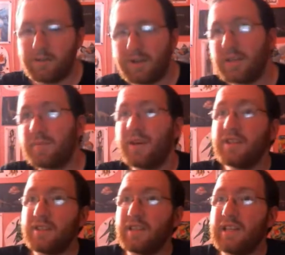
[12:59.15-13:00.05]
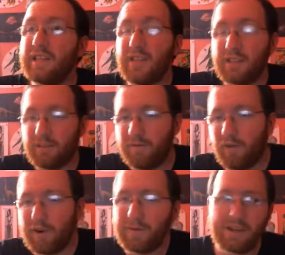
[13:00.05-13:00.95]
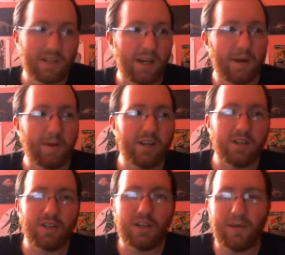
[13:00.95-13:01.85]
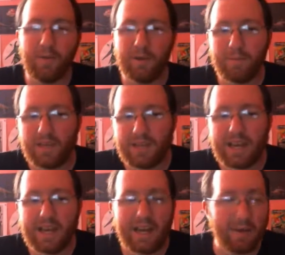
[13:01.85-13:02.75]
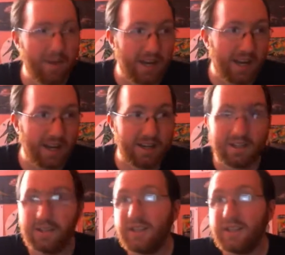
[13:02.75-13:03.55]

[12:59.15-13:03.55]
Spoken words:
Because basically, Dusk Form is a combination of both Midday and Midnight.